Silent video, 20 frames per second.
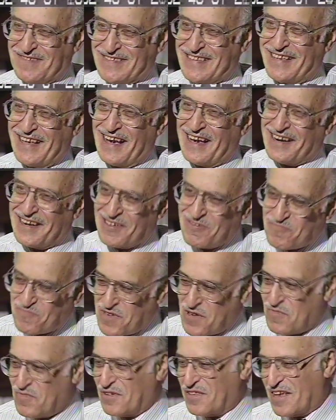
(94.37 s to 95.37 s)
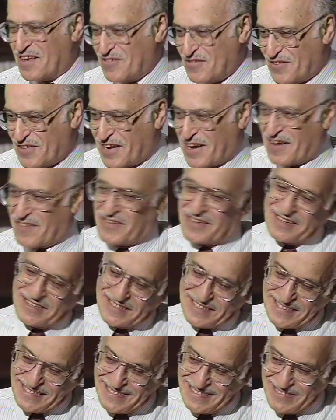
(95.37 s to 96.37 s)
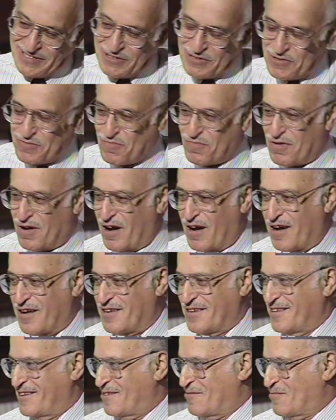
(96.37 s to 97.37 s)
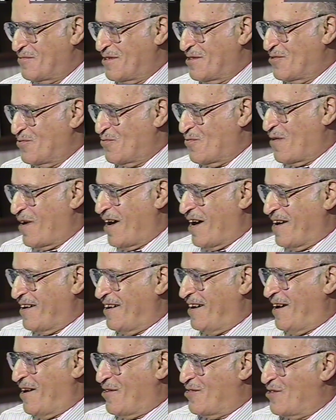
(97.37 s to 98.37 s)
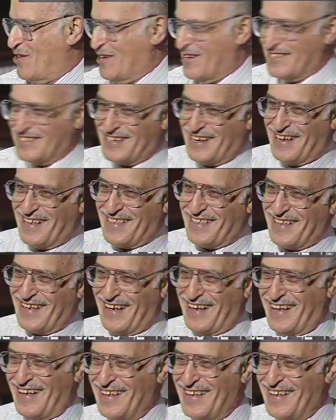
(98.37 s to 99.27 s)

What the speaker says: telling people that you have a good party with wine and things like that.